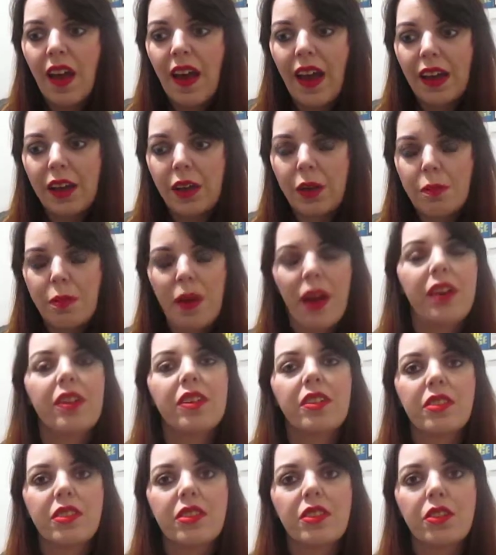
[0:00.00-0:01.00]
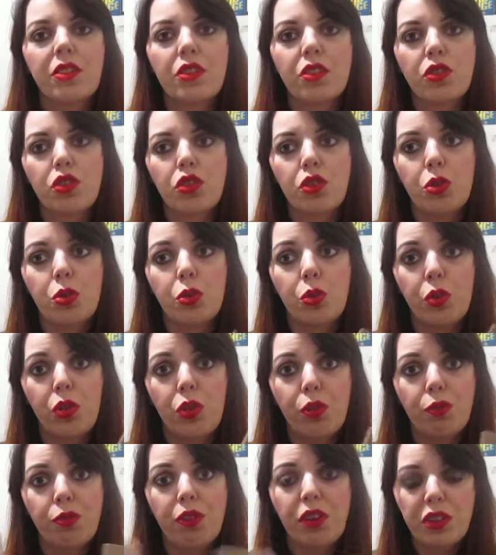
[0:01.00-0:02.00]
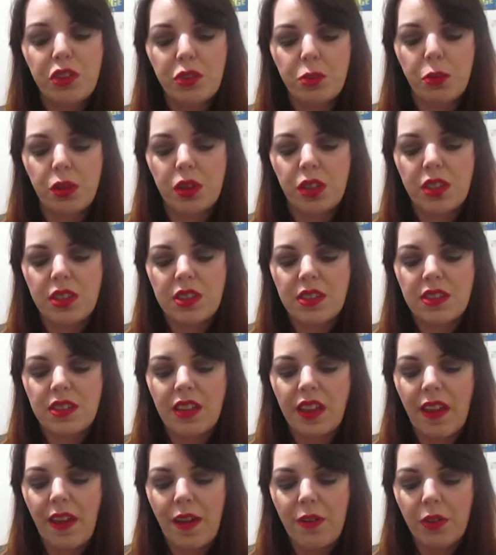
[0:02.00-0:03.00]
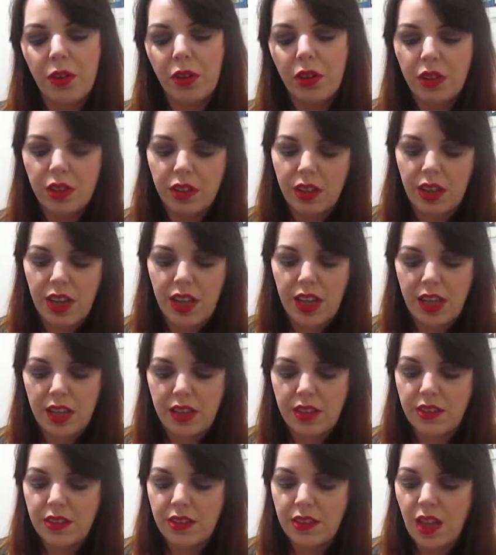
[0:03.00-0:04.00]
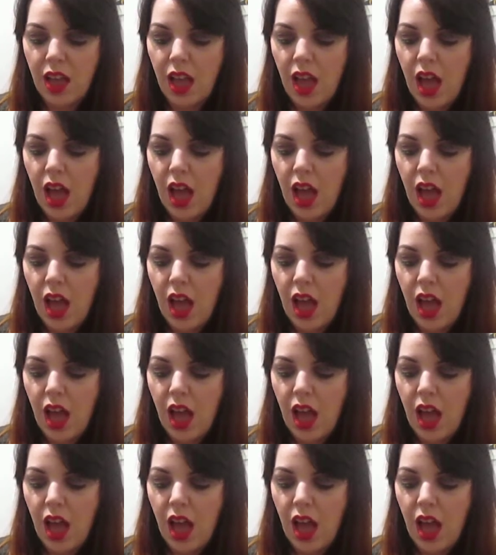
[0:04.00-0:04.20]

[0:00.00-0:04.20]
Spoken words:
and comparisons to the first one because I have all the Nakeds